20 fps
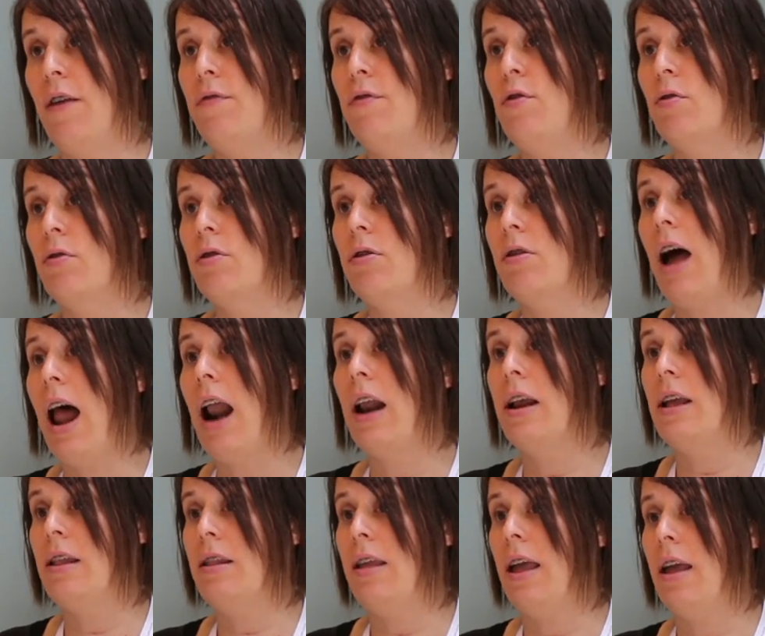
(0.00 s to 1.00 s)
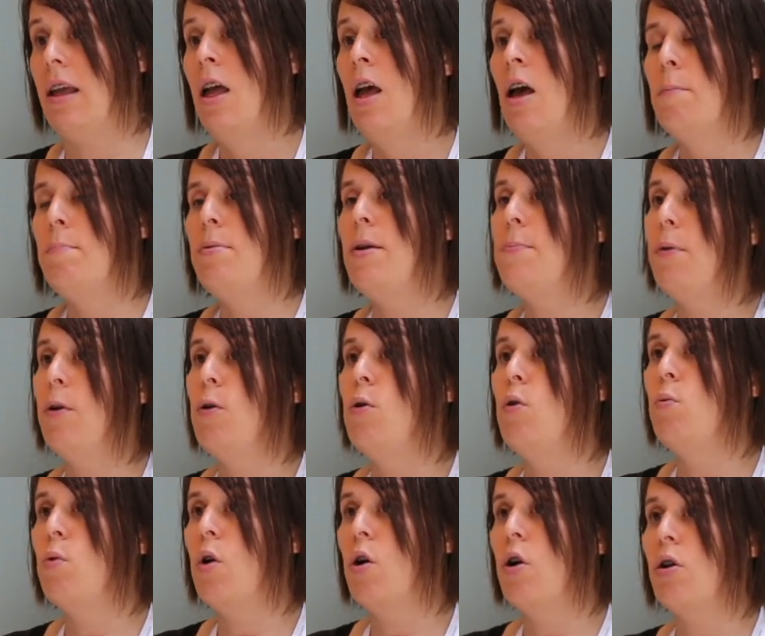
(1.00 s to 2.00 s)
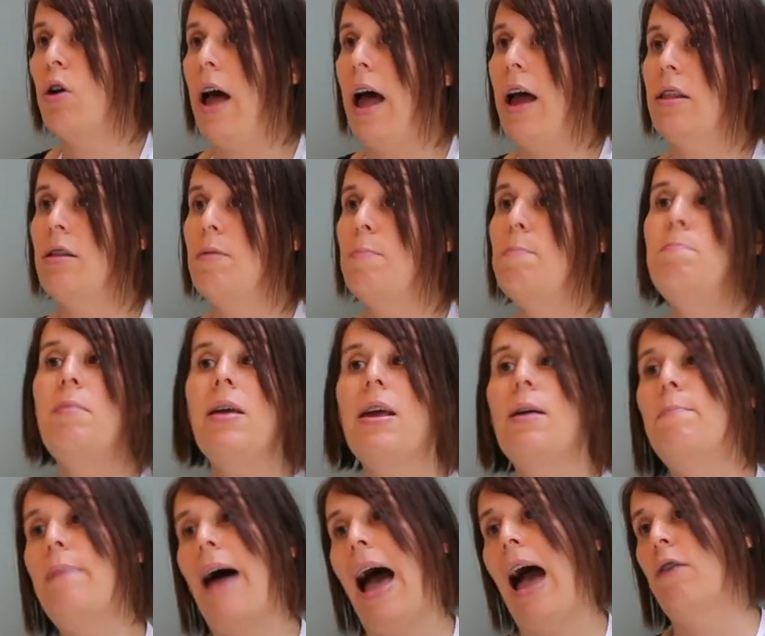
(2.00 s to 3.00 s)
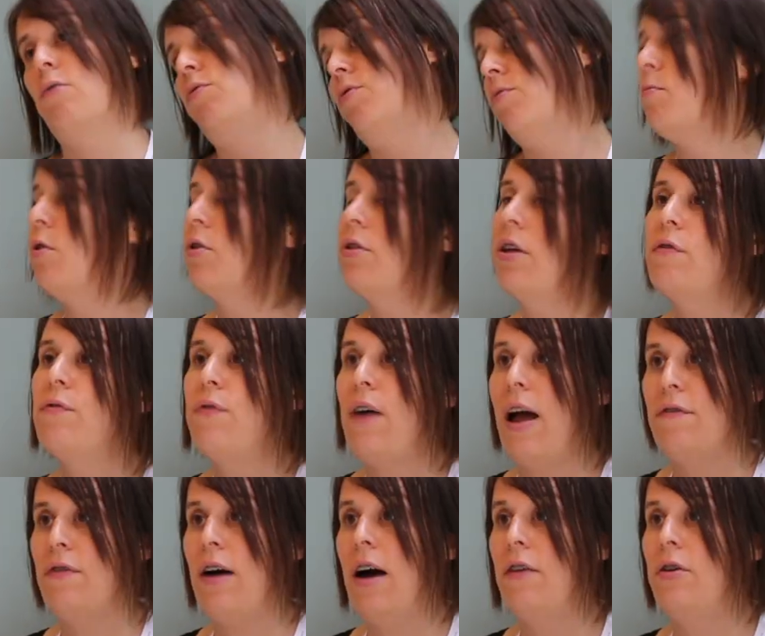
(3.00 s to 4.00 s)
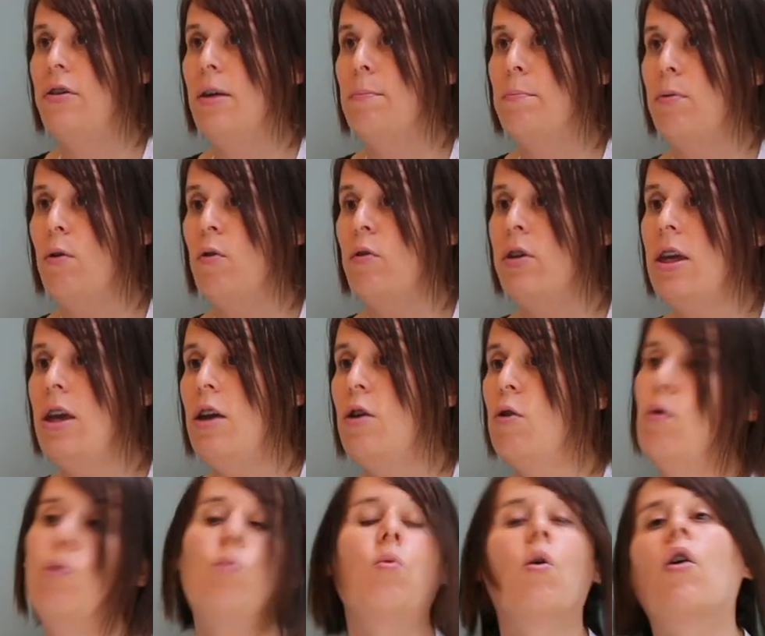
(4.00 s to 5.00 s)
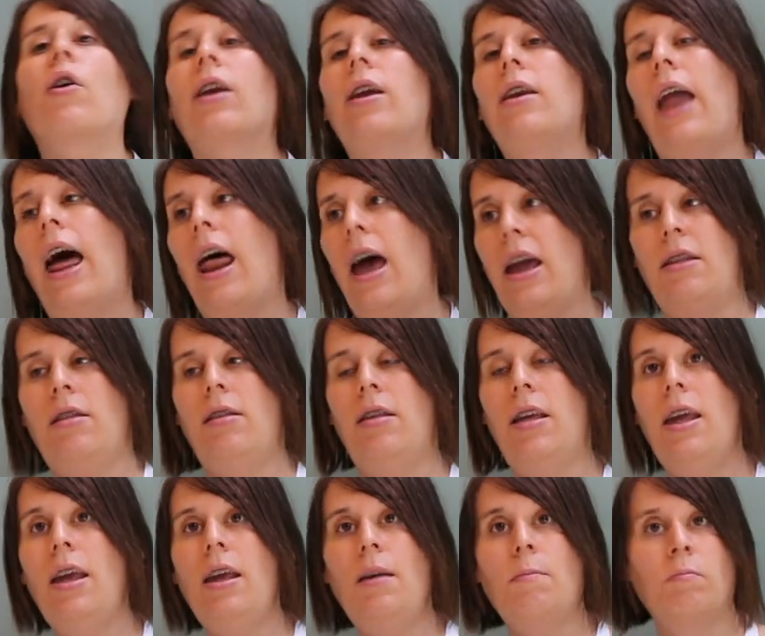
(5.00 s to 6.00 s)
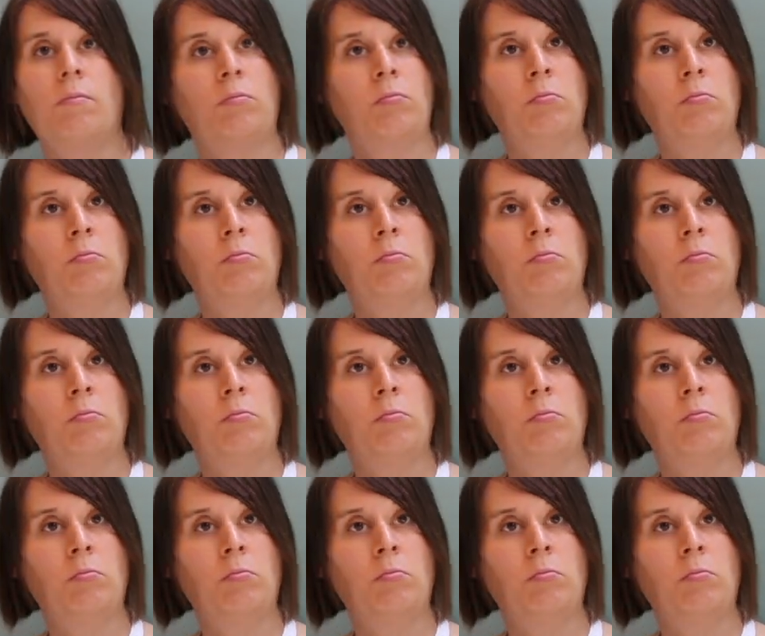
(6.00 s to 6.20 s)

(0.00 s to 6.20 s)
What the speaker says: If you're targeting people who work at big bank with more than 500 employees who work in IT,